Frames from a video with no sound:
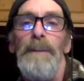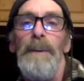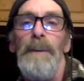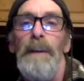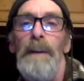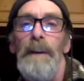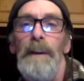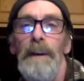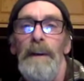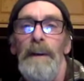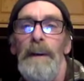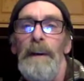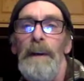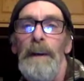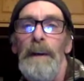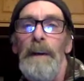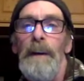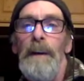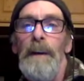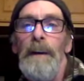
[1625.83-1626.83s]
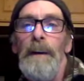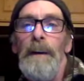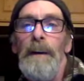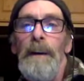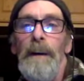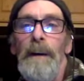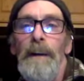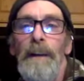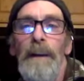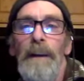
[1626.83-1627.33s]
unlike
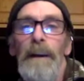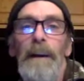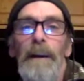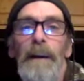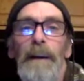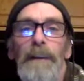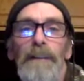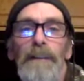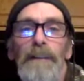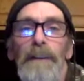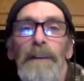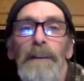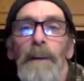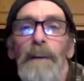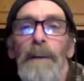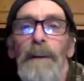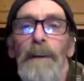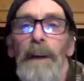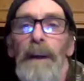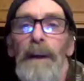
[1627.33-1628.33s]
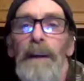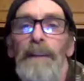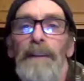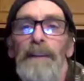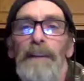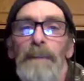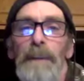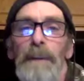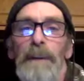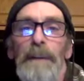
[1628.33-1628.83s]
us older
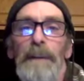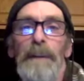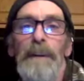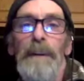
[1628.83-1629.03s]
guys. But